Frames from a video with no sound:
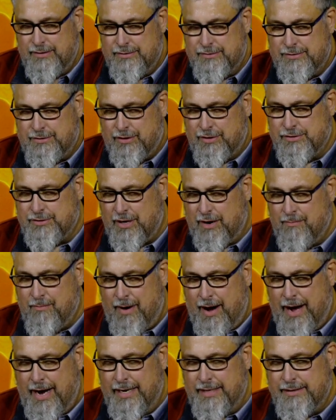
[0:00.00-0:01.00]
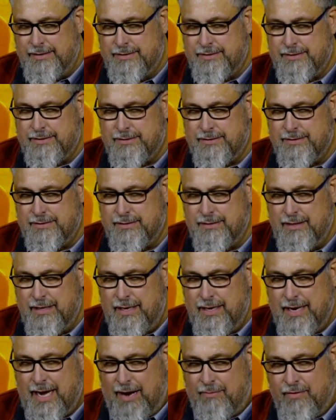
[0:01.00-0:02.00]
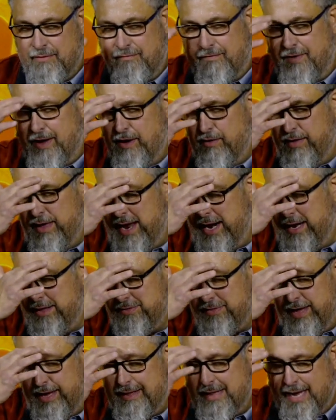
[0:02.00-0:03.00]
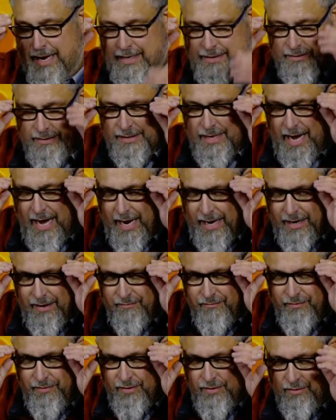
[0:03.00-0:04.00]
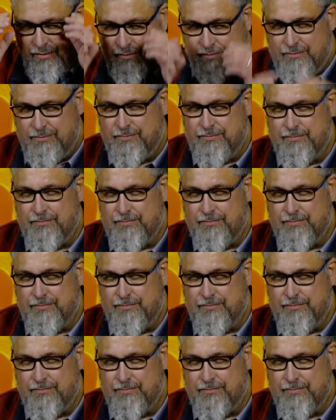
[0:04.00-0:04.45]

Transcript: Search our minds. God, reveal anything that is not of you.